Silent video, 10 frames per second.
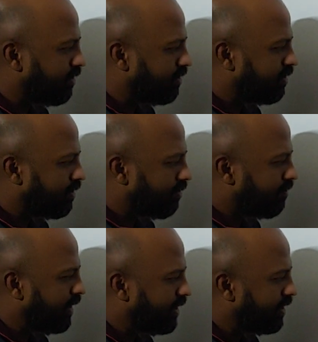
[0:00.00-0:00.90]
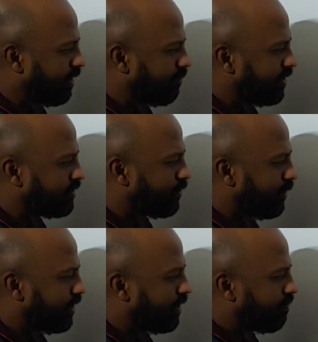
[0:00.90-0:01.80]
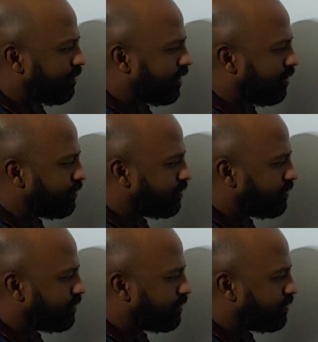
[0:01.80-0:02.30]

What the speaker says: or well, the number is going up now,